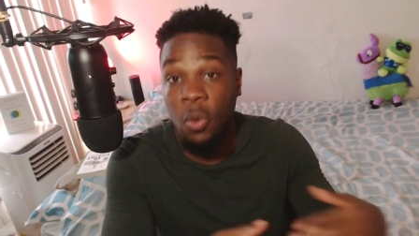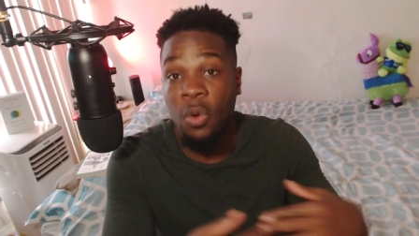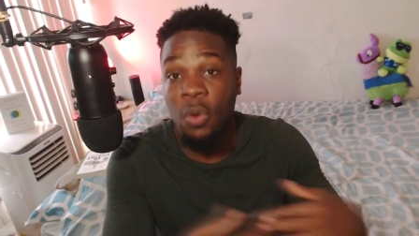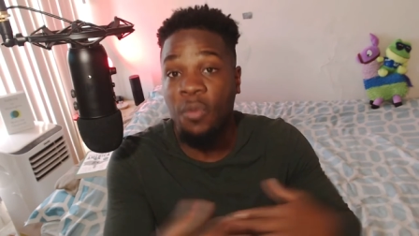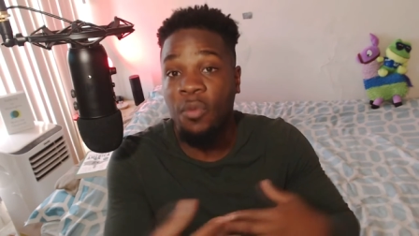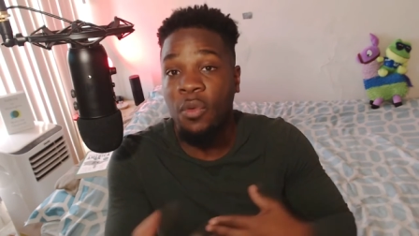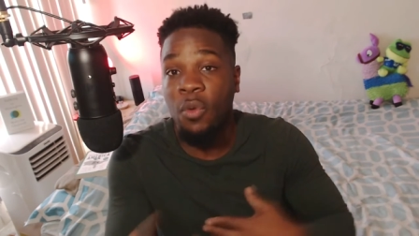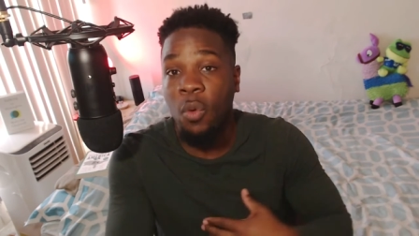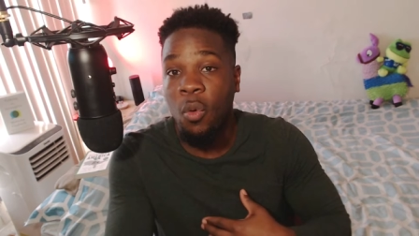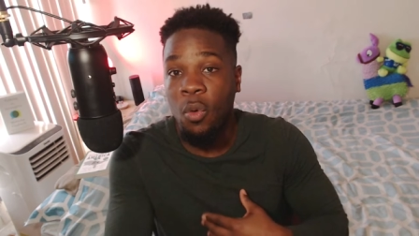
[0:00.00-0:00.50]
Or,
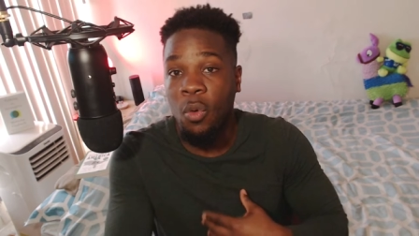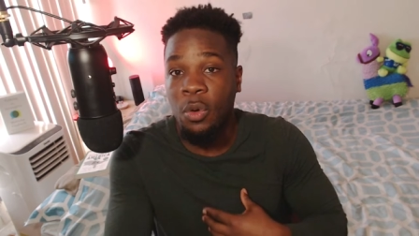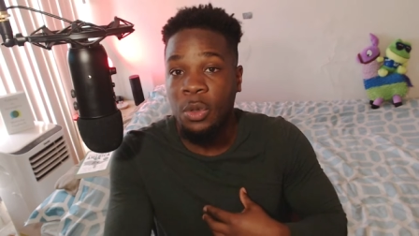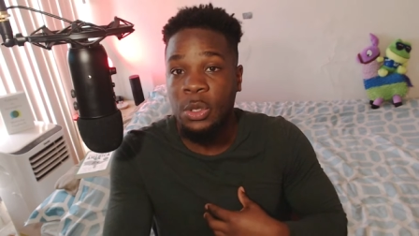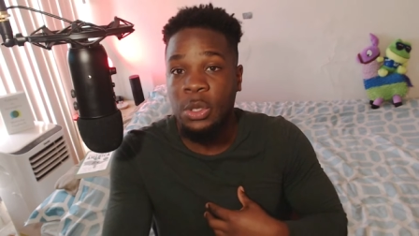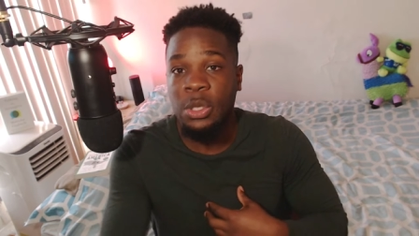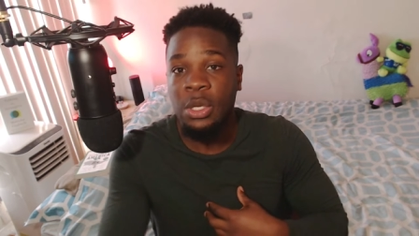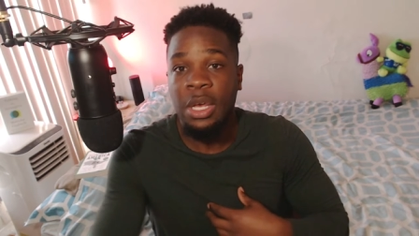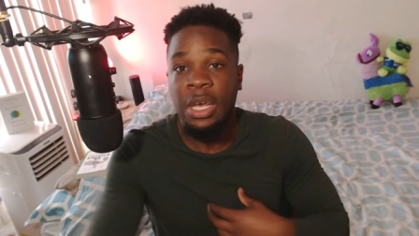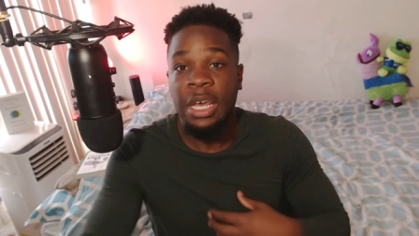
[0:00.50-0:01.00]
of
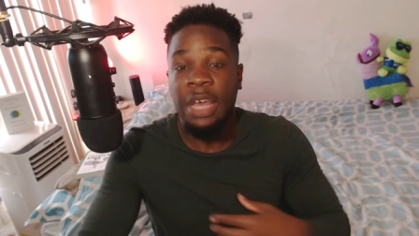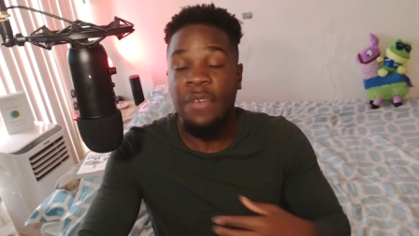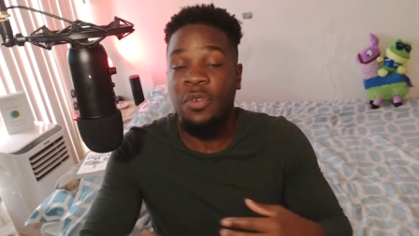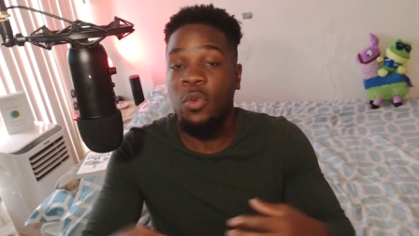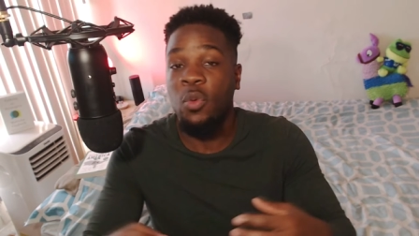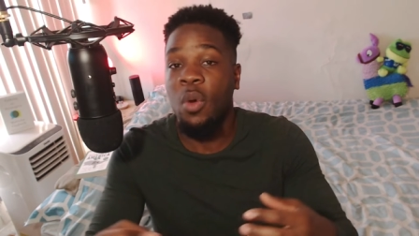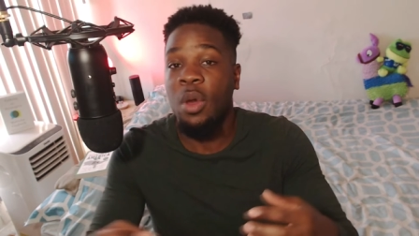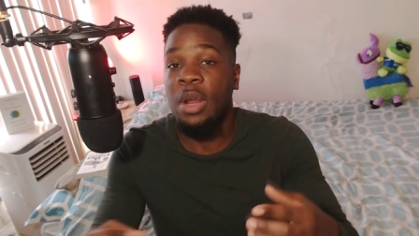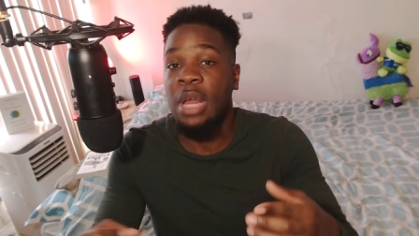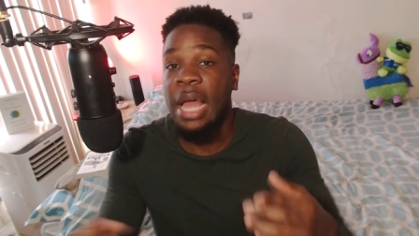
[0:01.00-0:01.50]
course, if
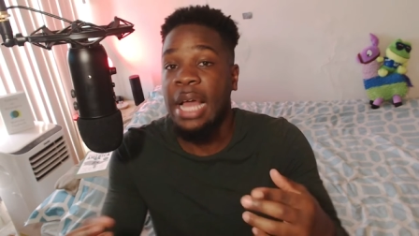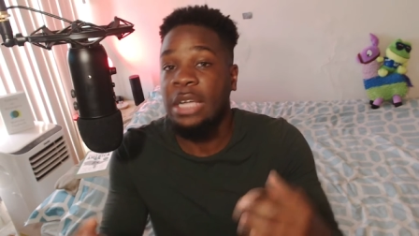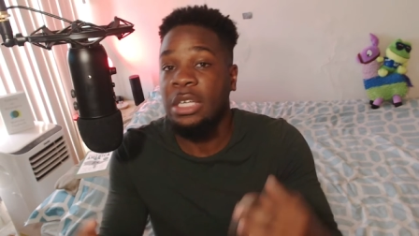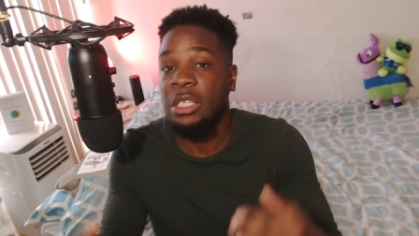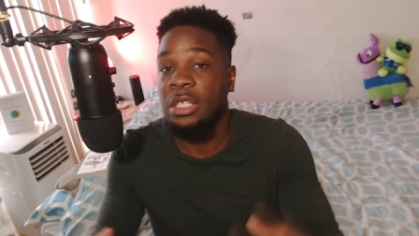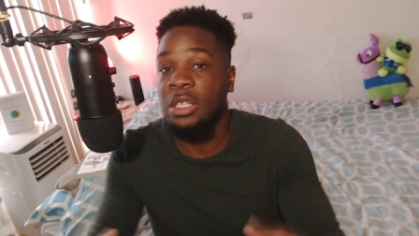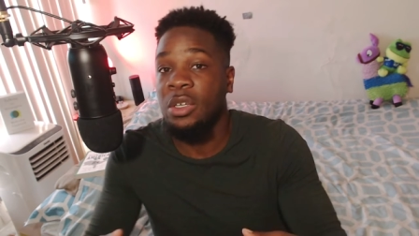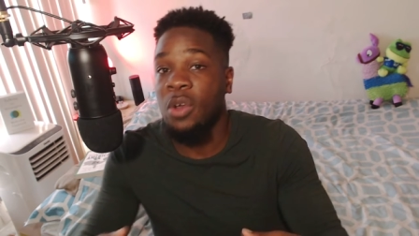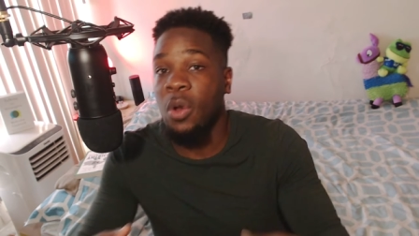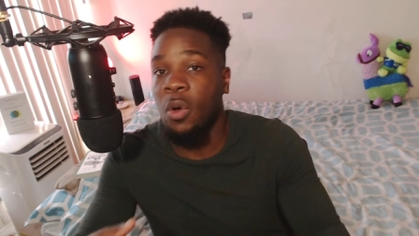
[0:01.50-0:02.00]
you want to
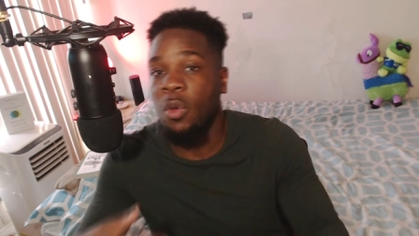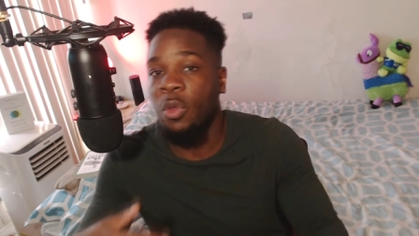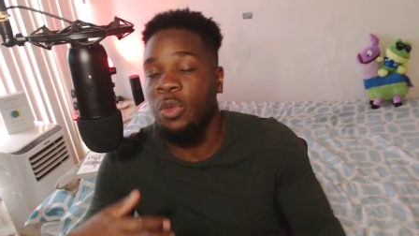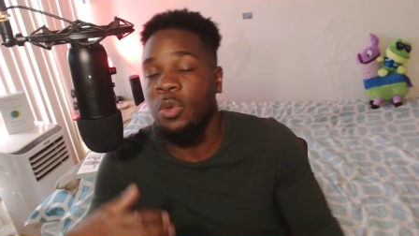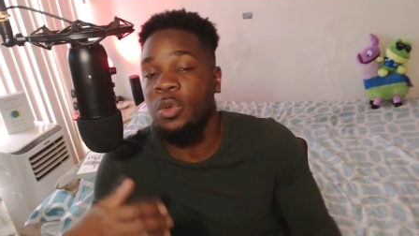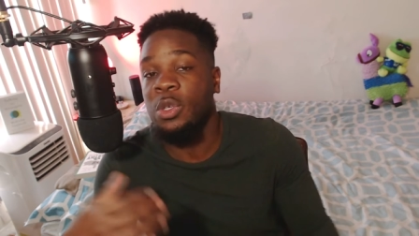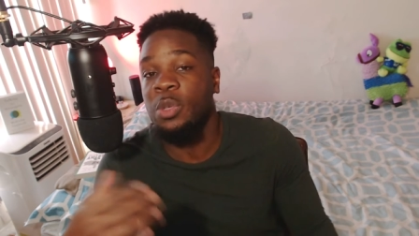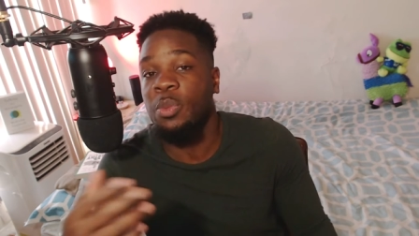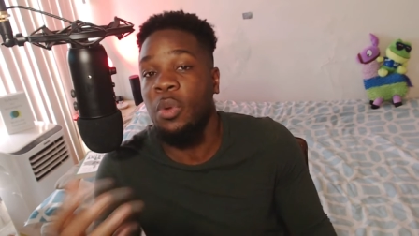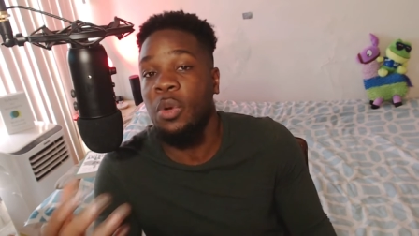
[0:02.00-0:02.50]
actually go
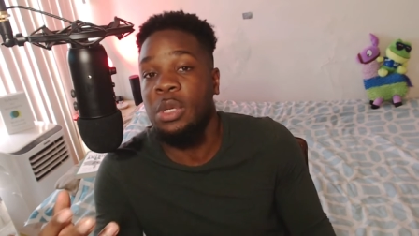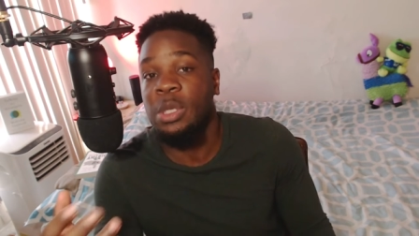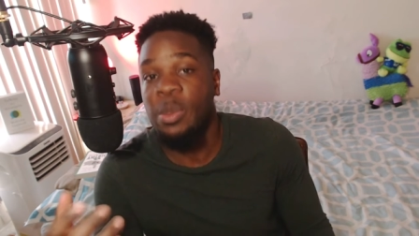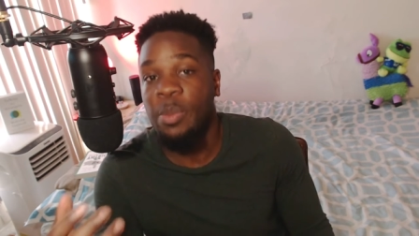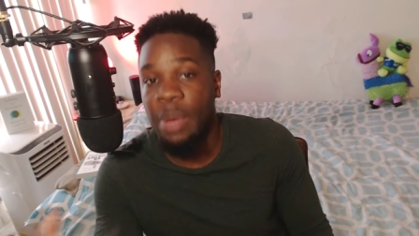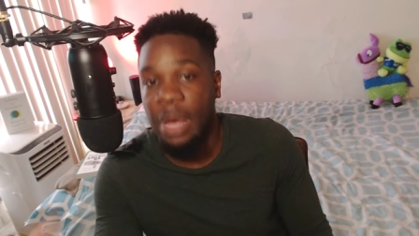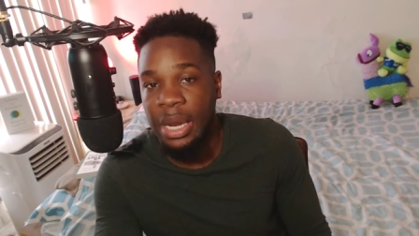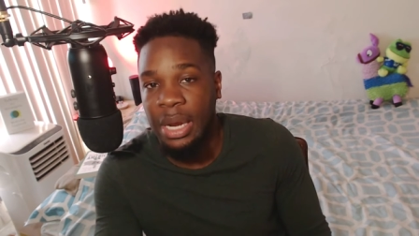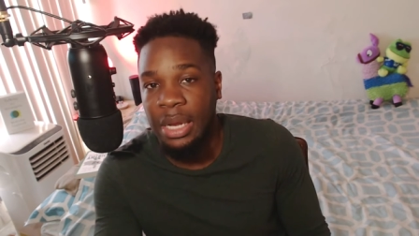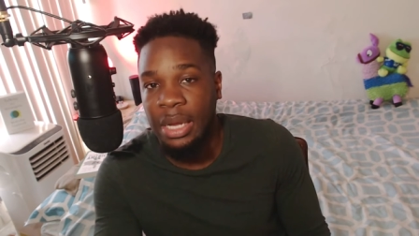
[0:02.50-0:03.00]
through sports
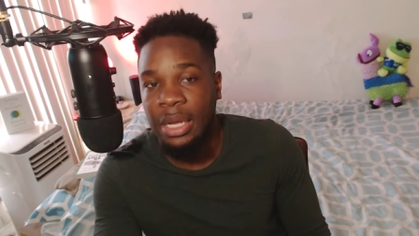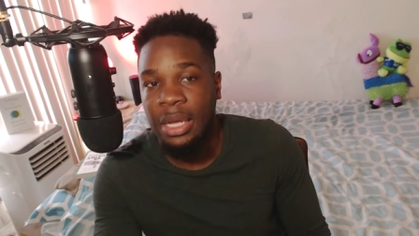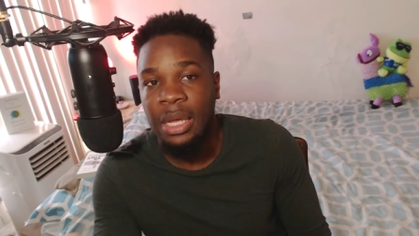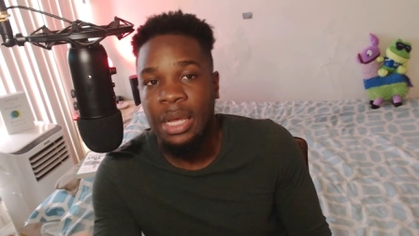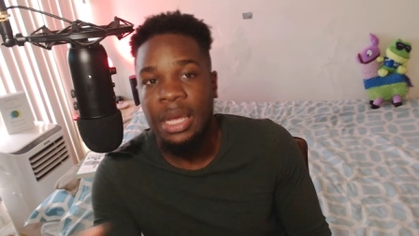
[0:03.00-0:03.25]
betting,